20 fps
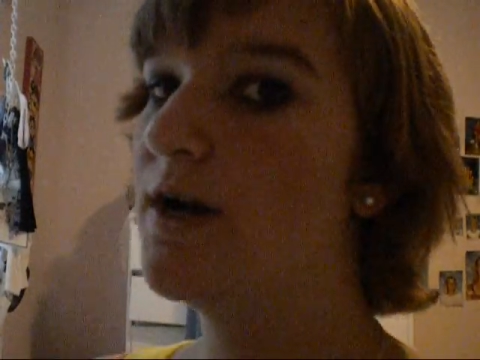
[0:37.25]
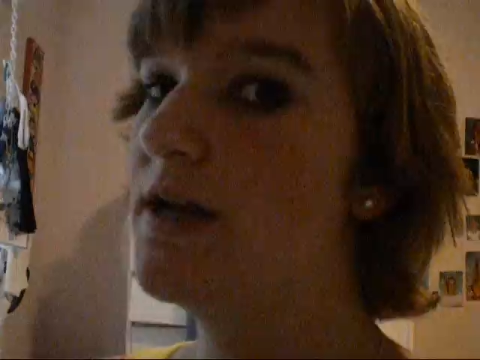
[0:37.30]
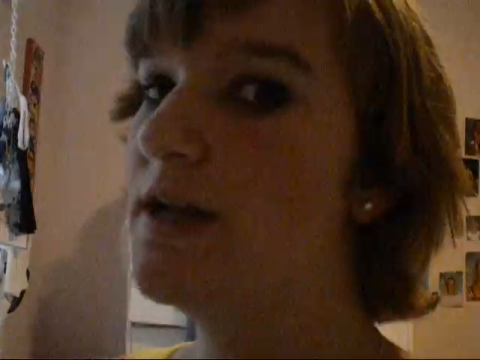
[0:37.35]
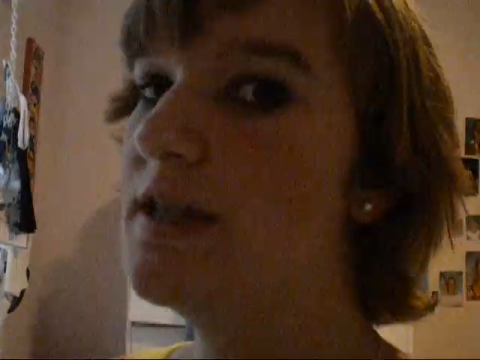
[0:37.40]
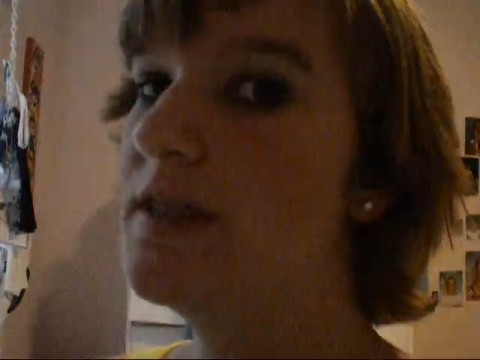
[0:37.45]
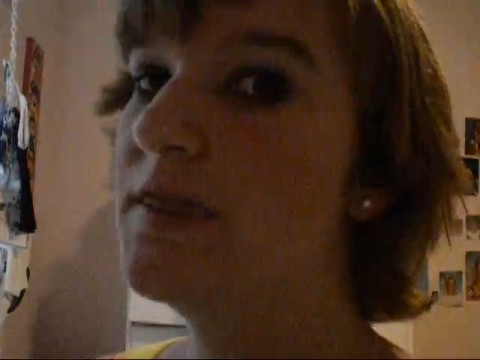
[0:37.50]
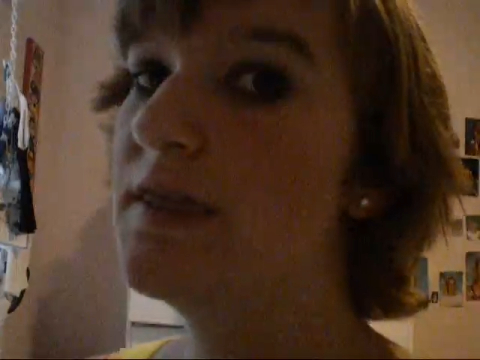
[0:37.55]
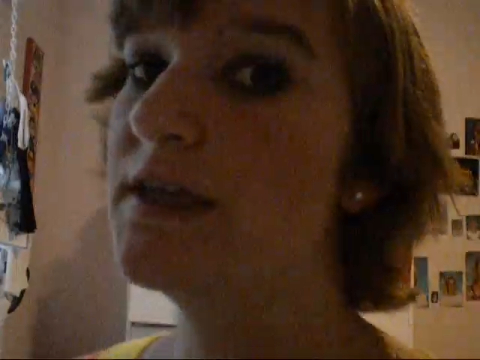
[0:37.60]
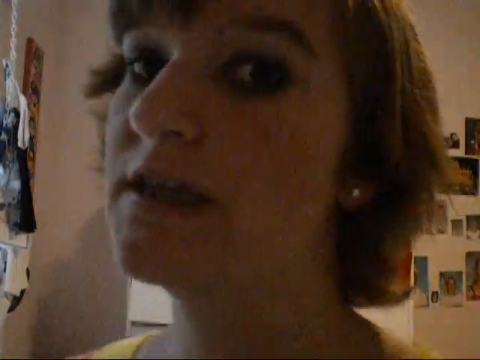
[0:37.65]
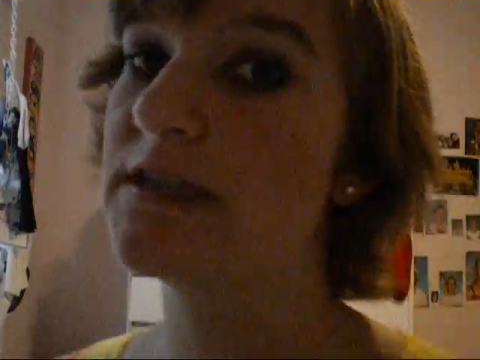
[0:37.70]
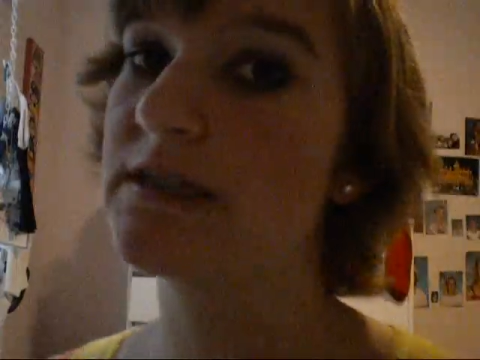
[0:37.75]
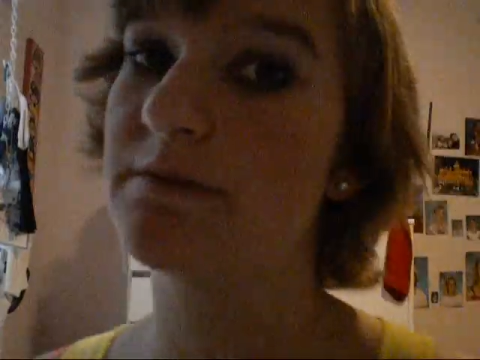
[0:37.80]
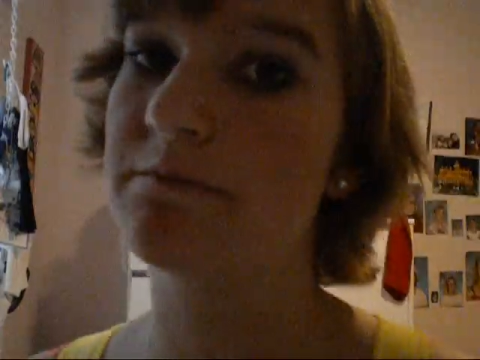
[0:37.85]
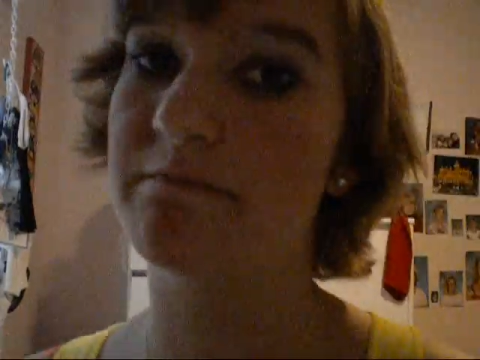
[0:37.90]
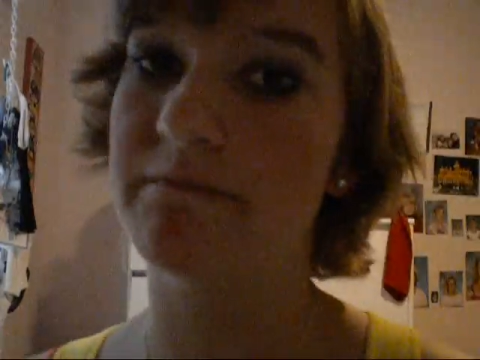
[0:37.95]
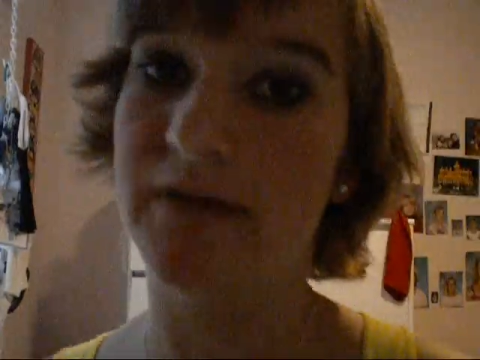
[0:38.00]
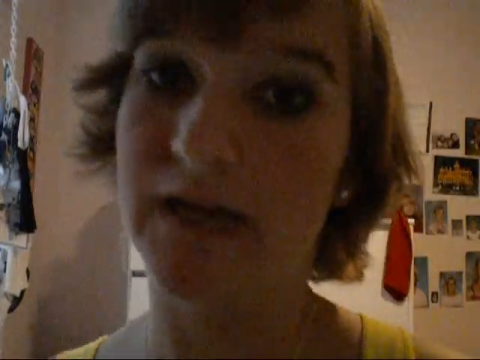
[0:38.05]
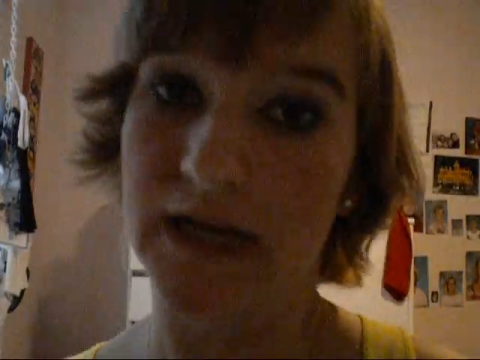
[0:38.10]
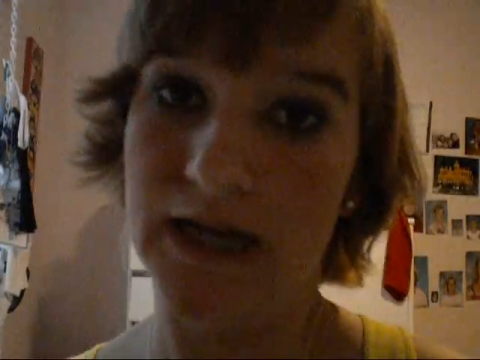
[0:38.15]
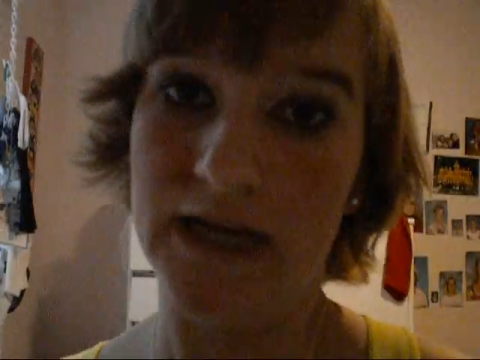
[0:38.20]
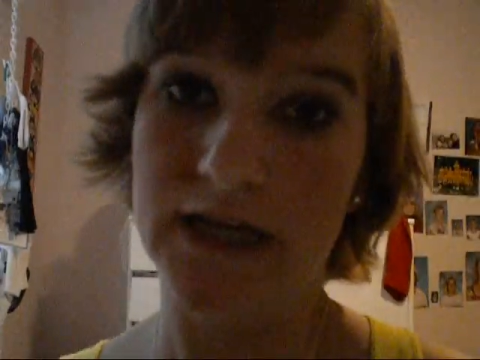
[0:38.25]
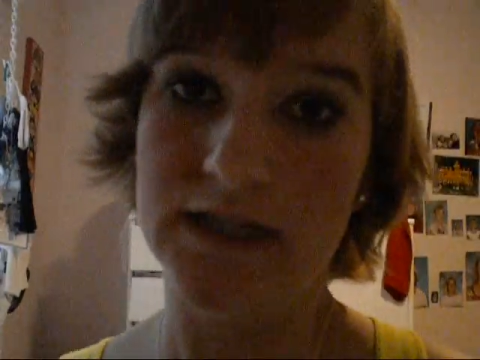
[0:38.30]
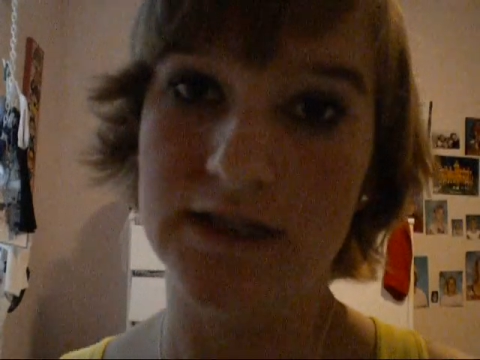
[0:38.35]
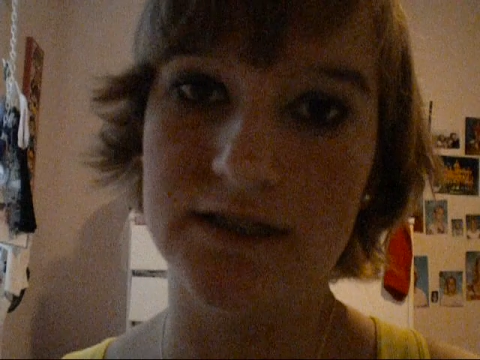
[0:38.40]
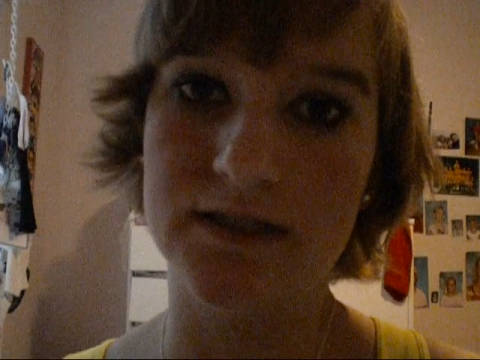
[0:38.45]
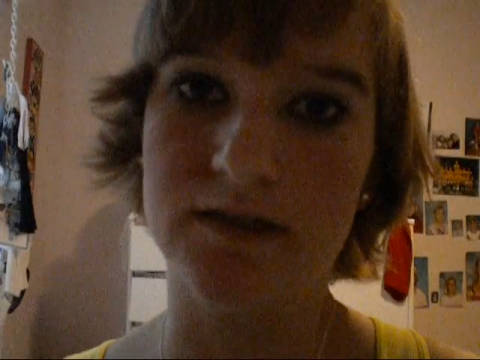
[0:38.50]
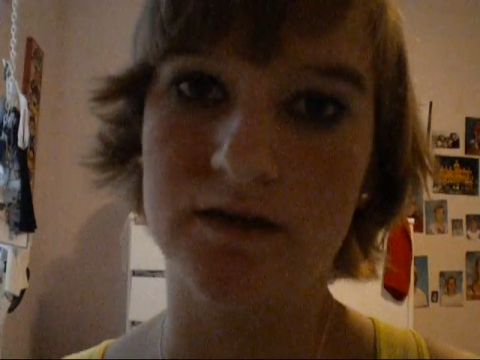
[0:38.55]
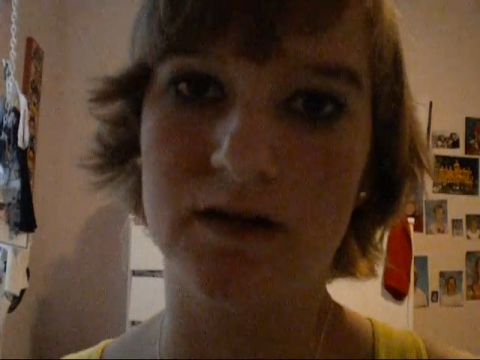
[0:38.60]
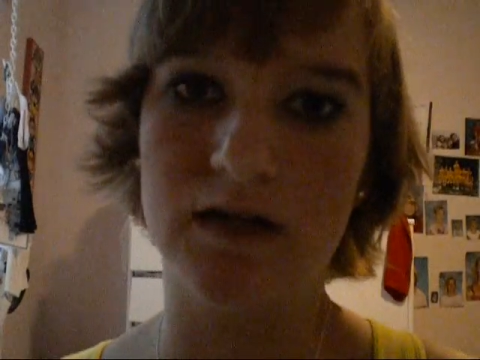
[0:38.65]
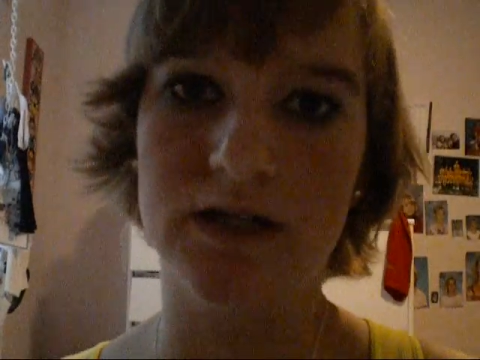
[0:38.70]
right at this
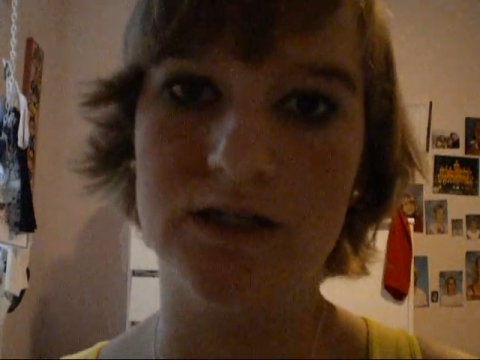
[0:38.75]
minute,